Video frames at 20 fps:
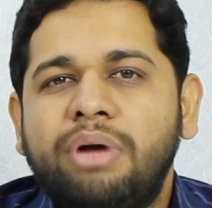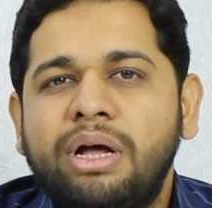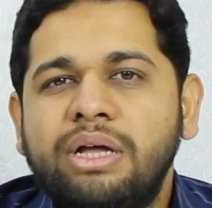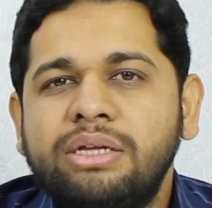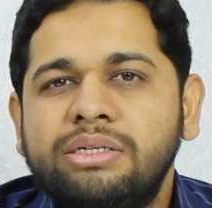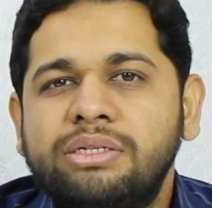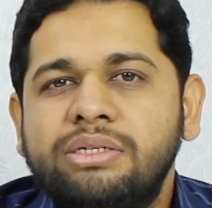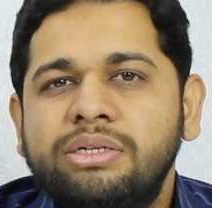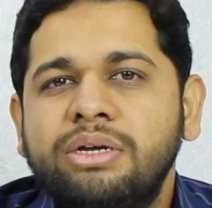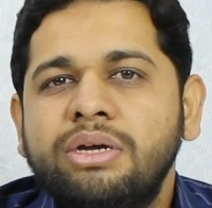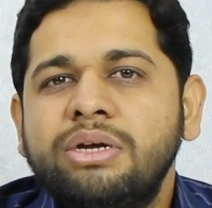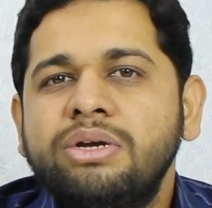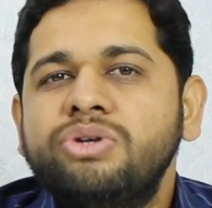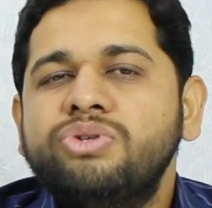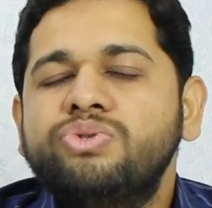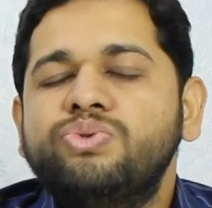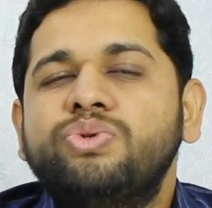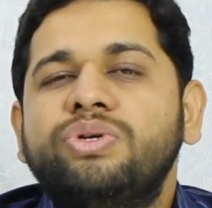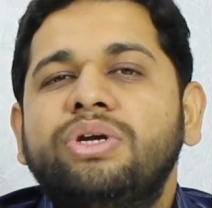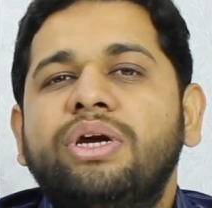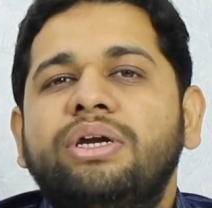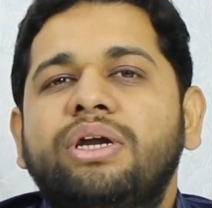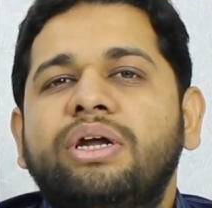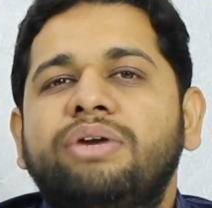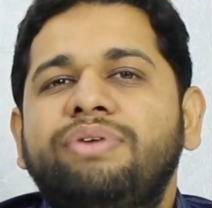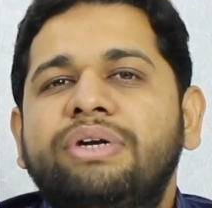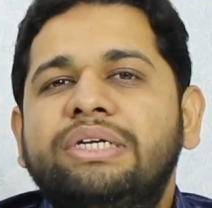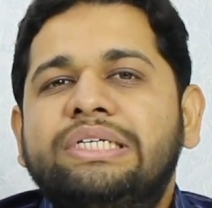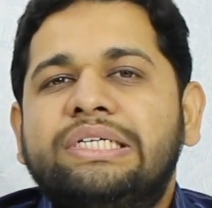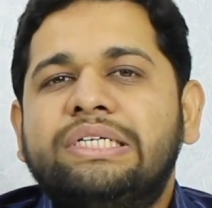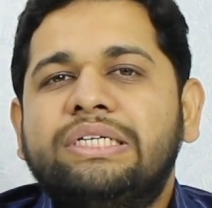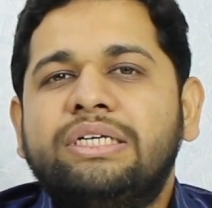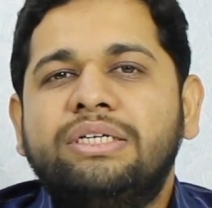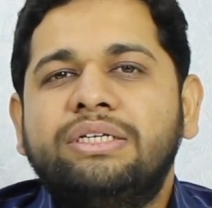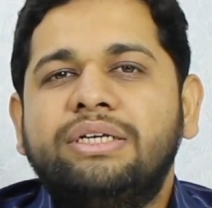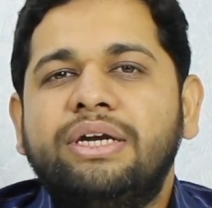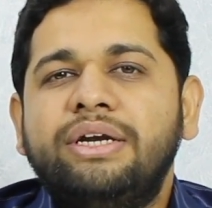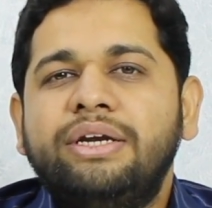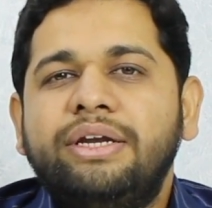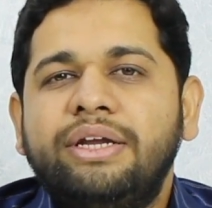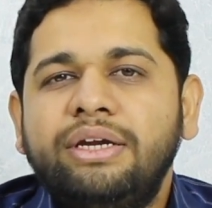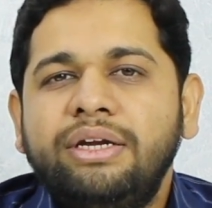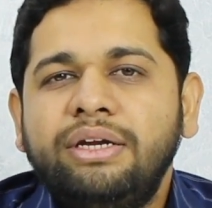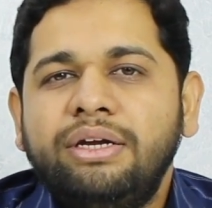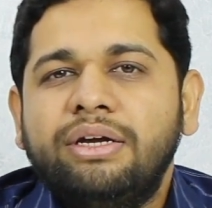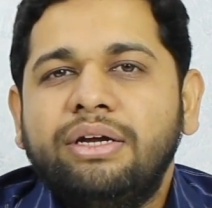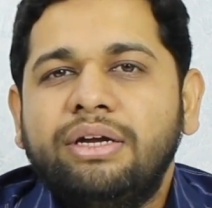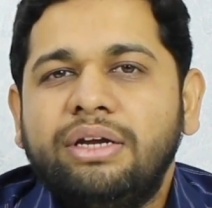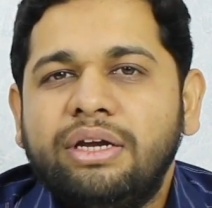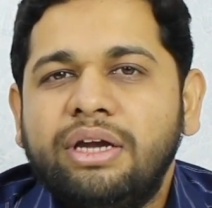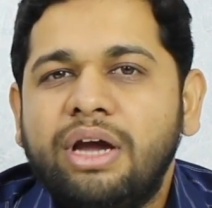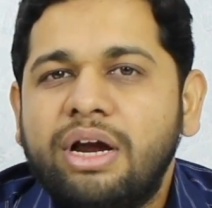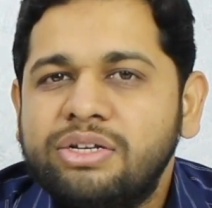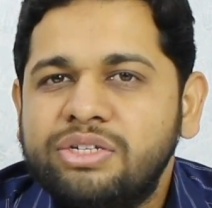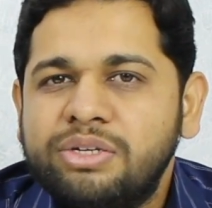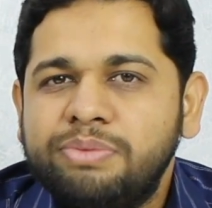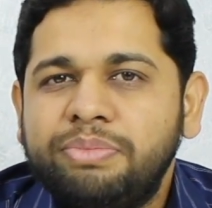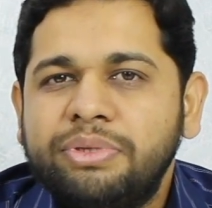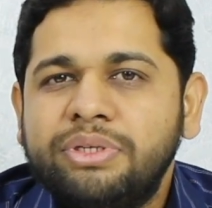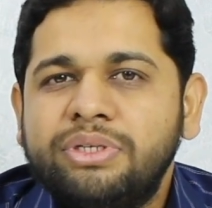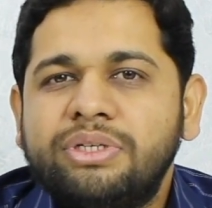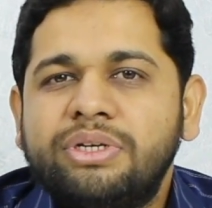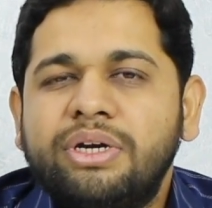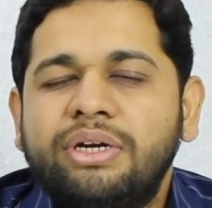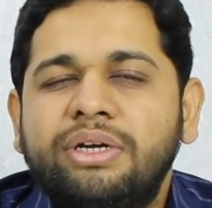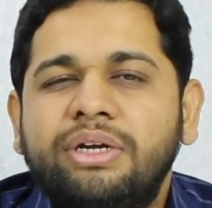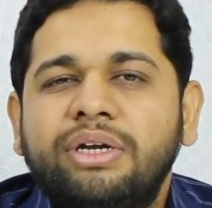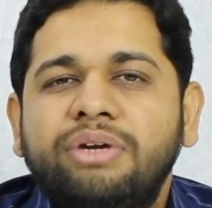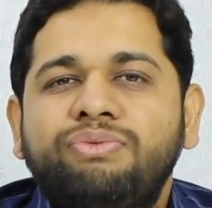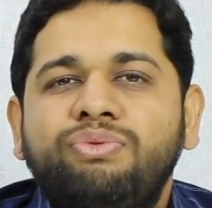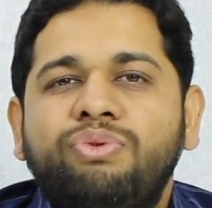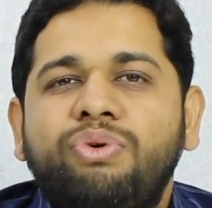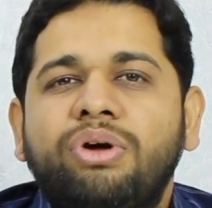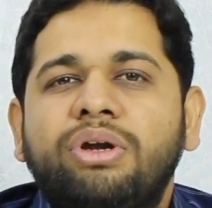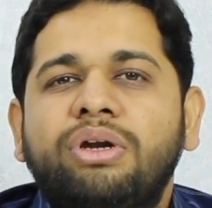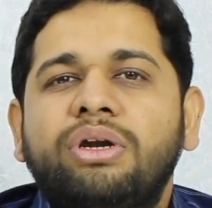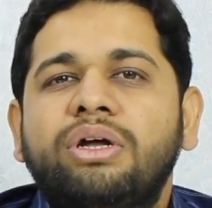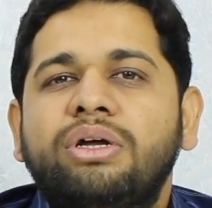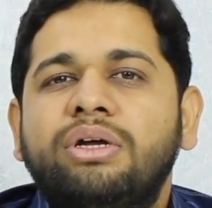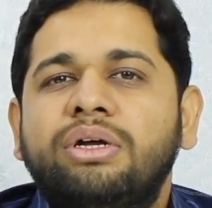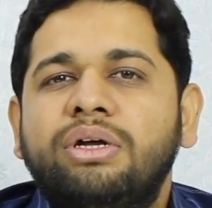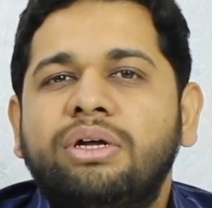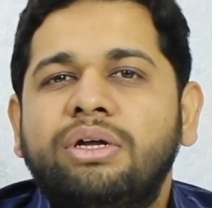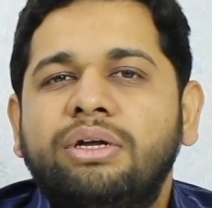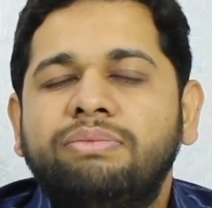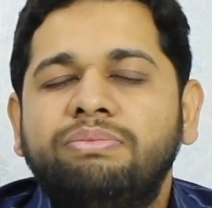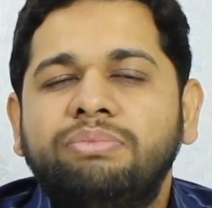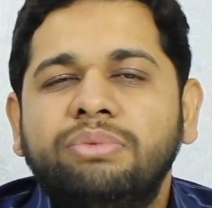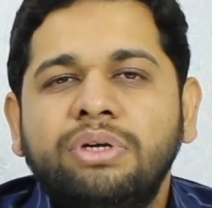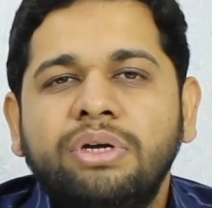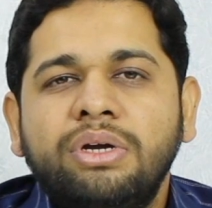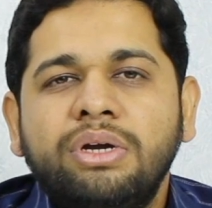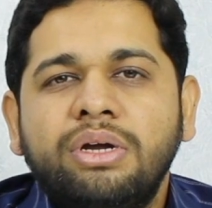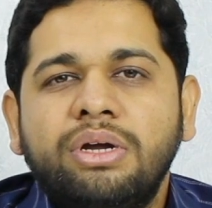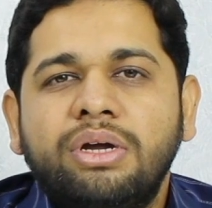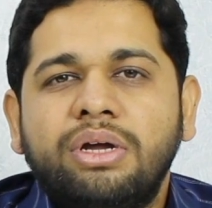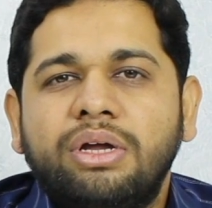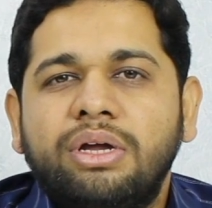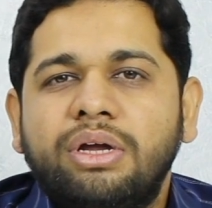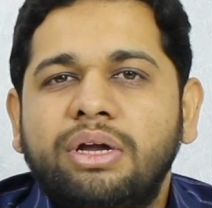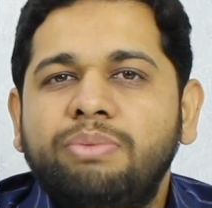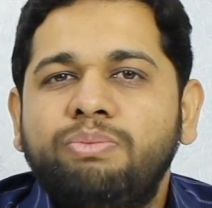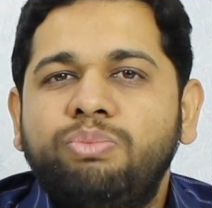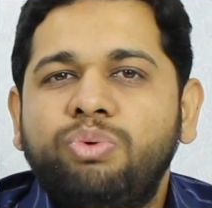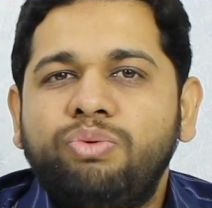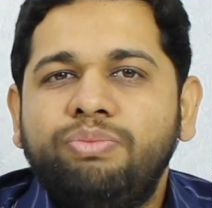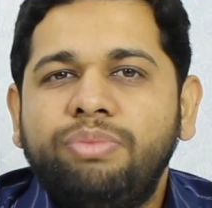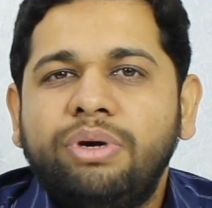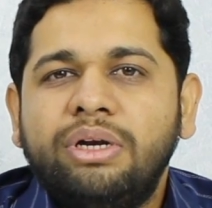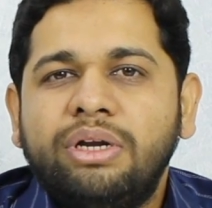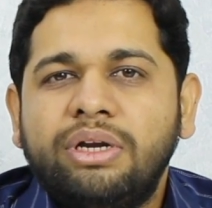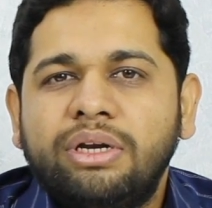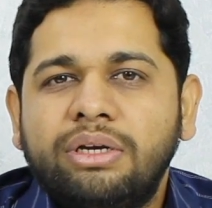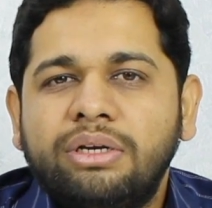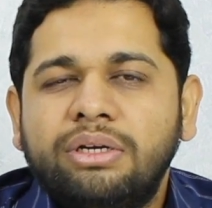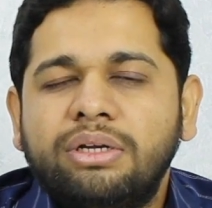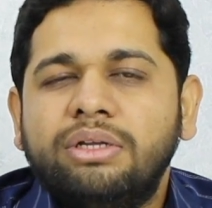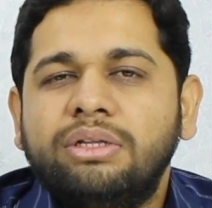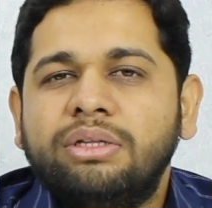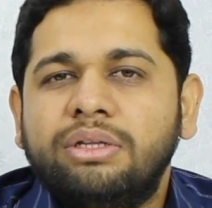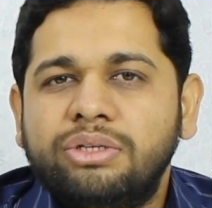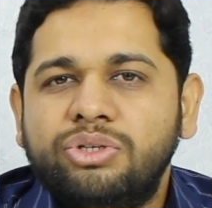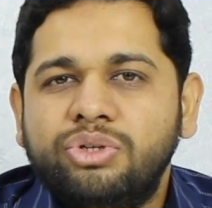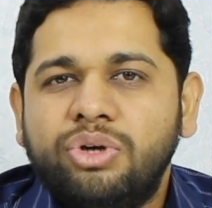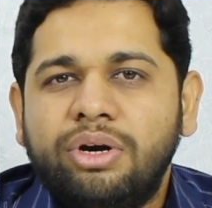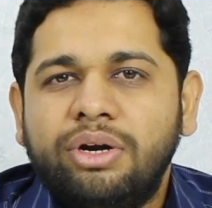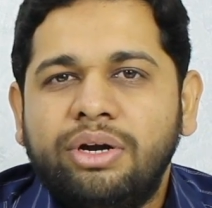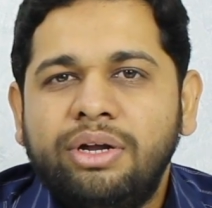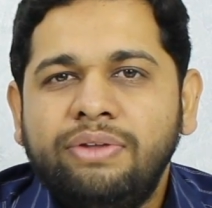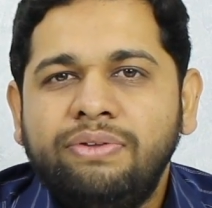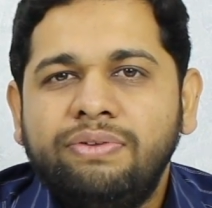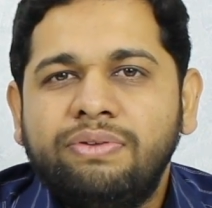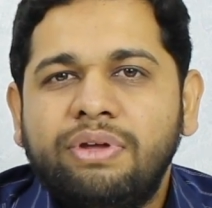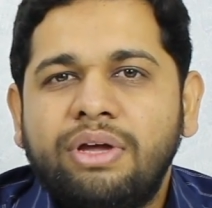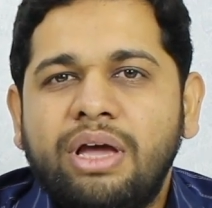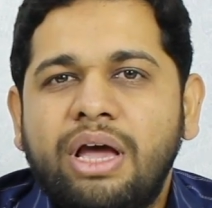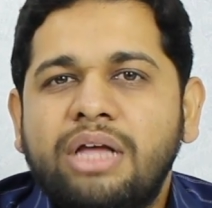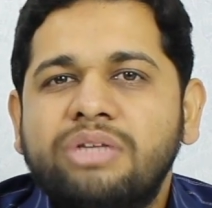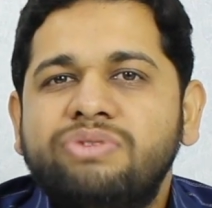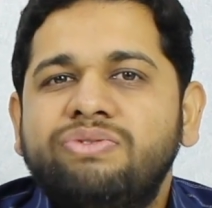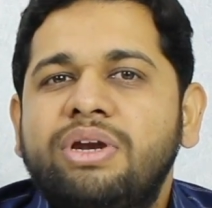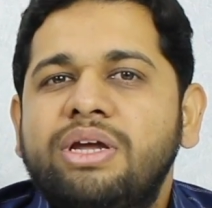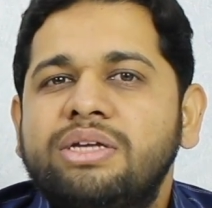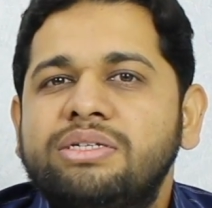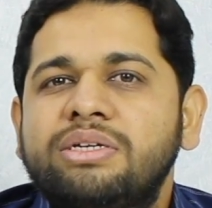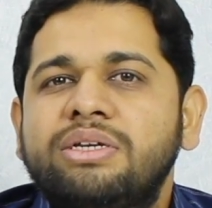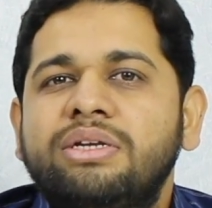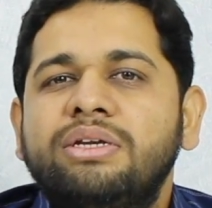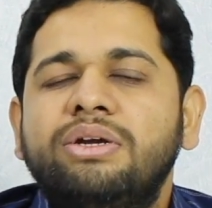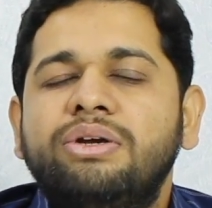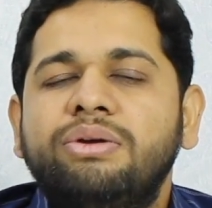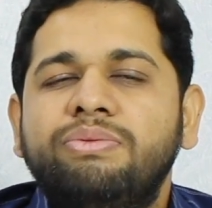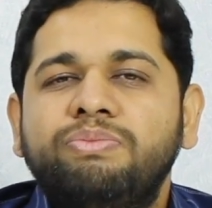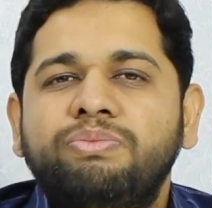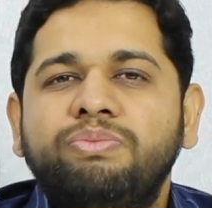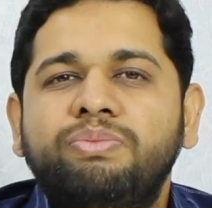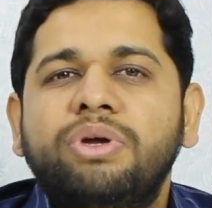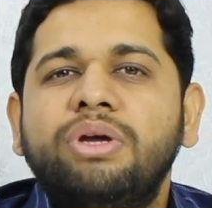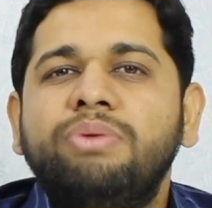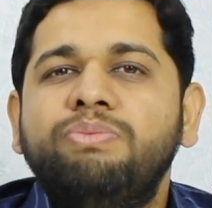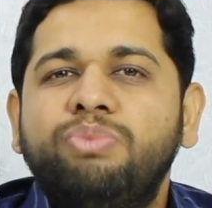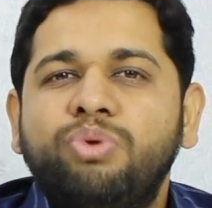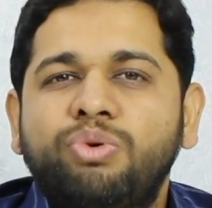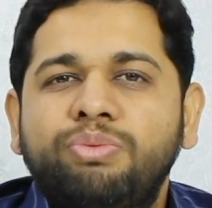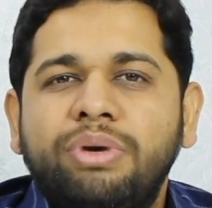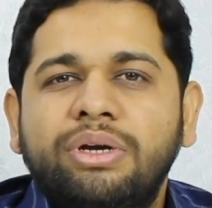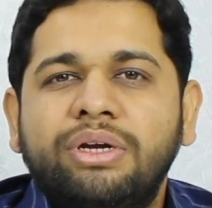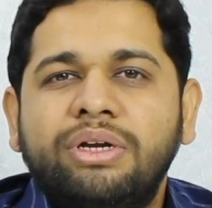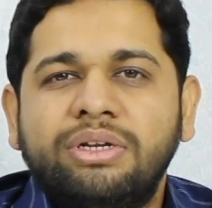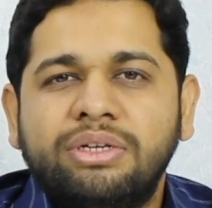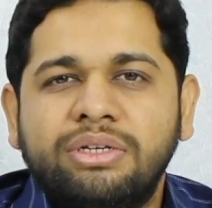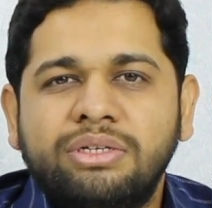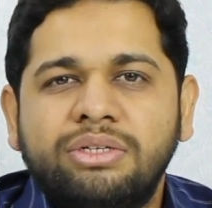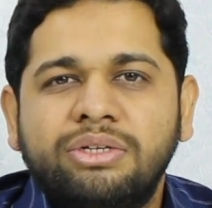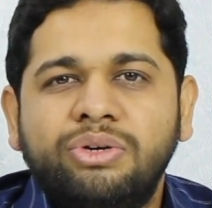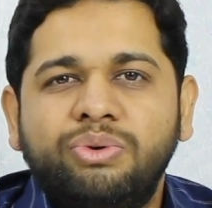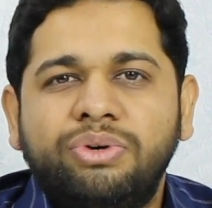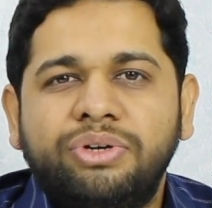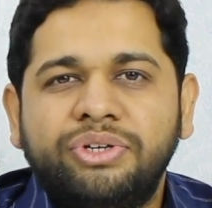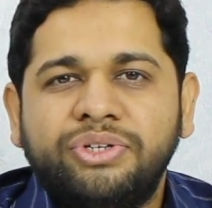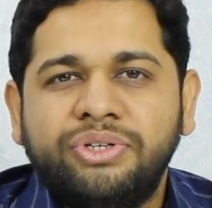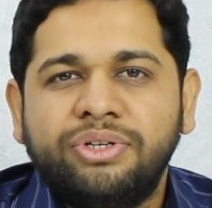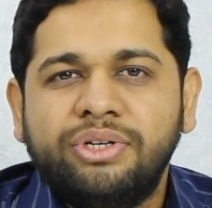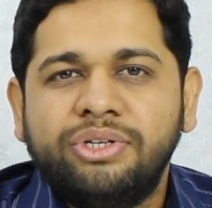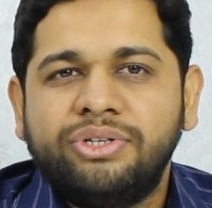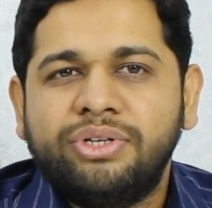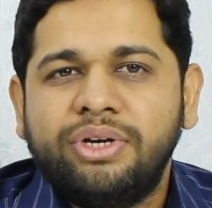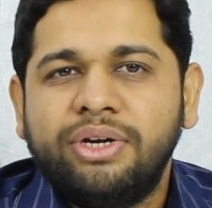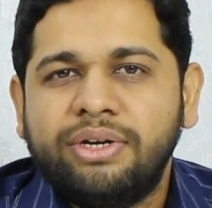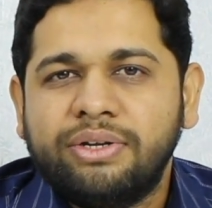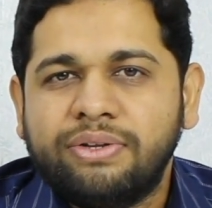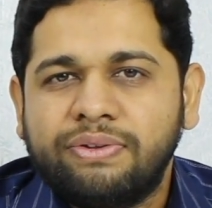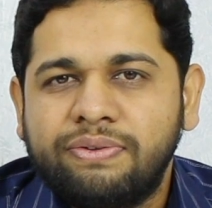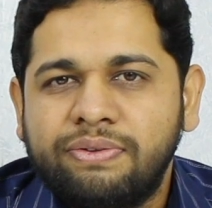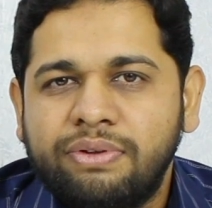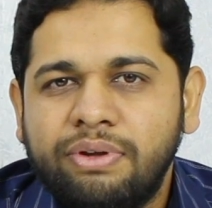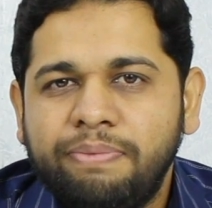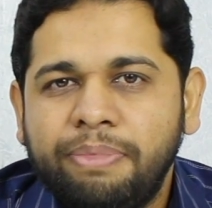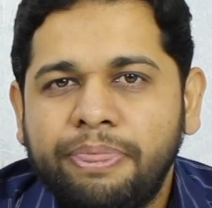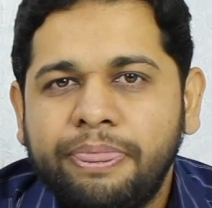mass. So he underwent stenting, ERCP stenting for improvement in the jaundice as well as in improvement in his nutritional status.